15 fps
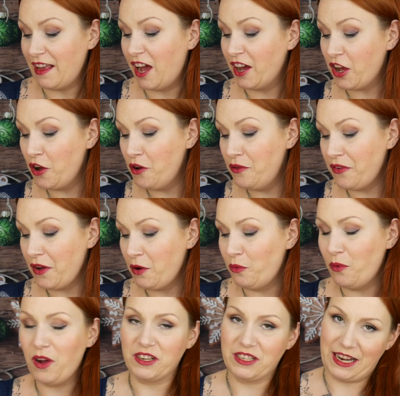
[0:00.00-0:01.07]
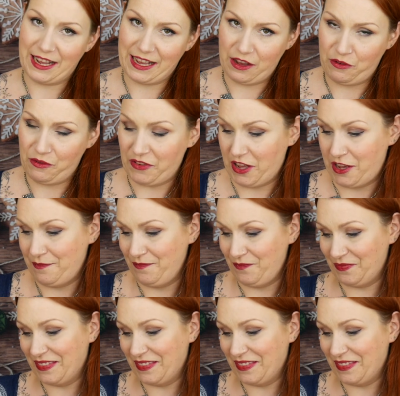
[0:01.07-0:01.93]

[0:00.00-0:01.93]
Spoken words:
Hangover? What hangover?